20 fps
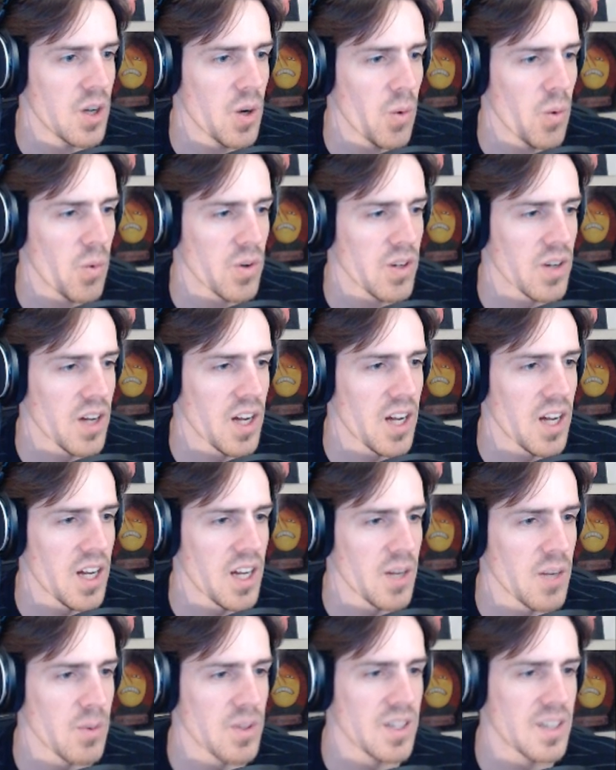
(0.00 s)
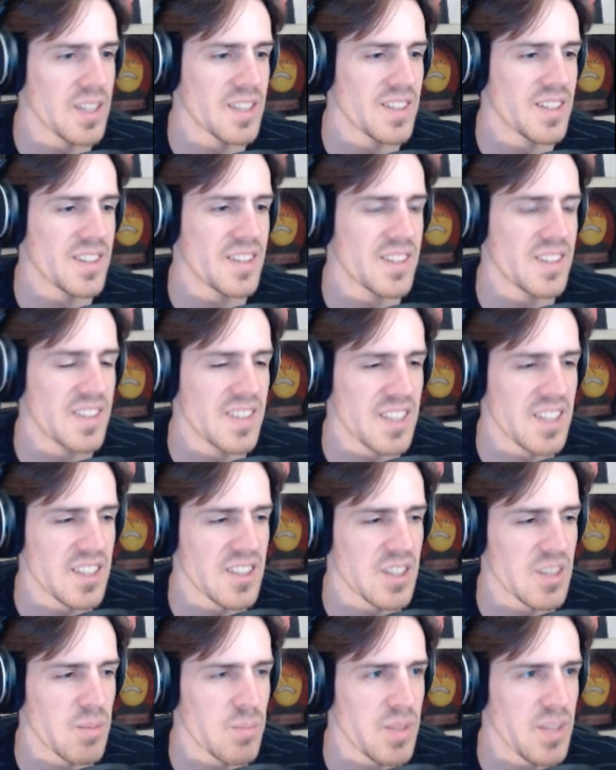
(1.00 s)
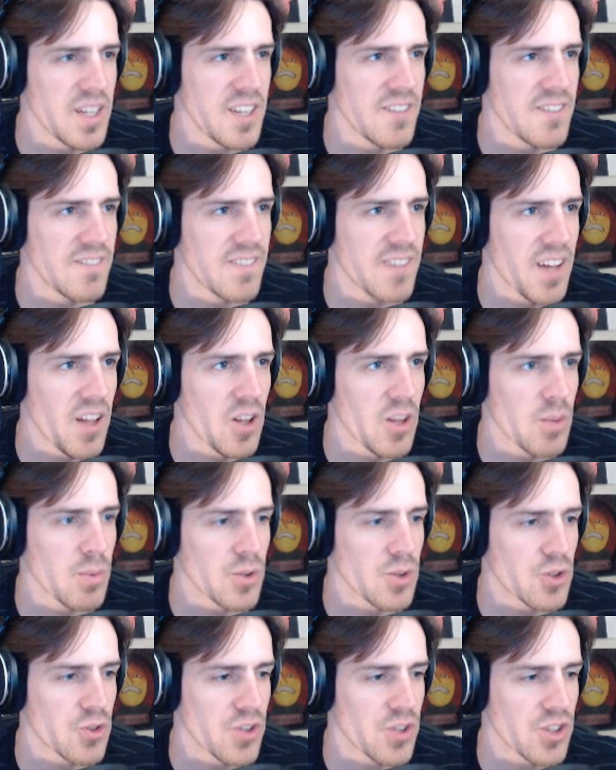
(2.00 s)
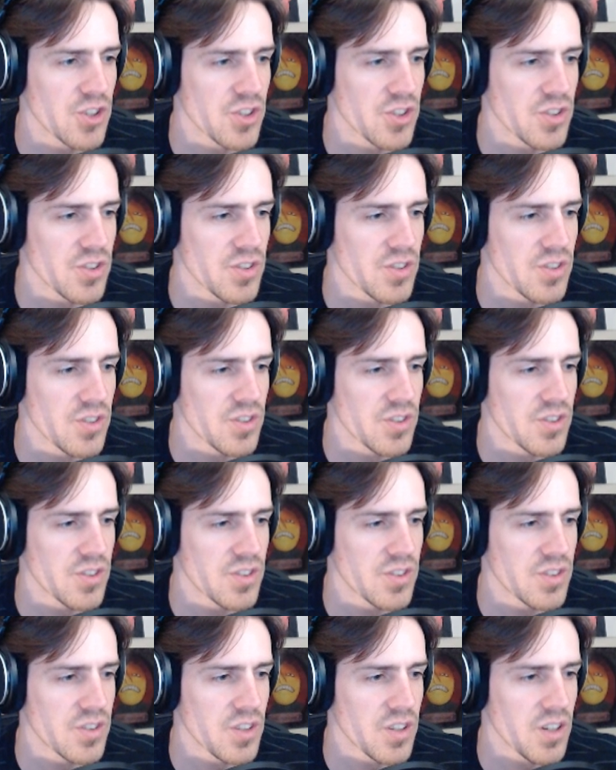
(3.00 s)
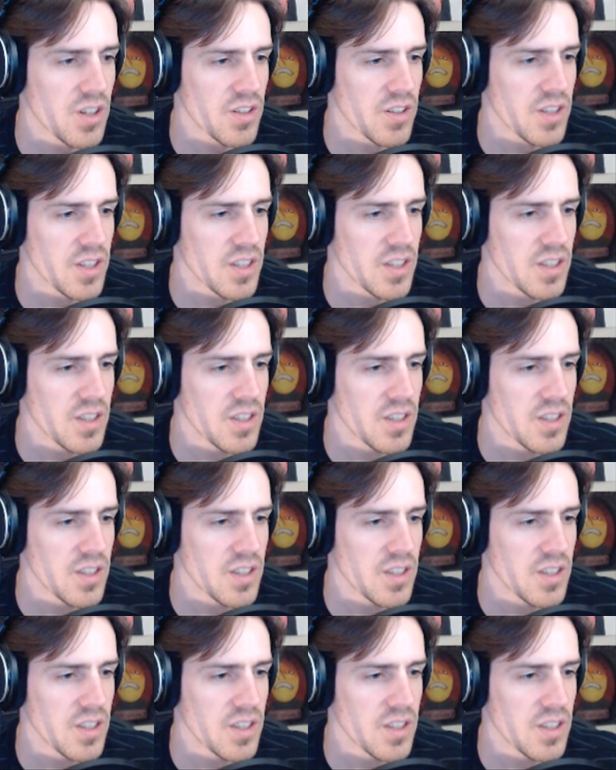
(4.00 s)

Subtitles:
what I would consider to be valuable treasure. Sorry.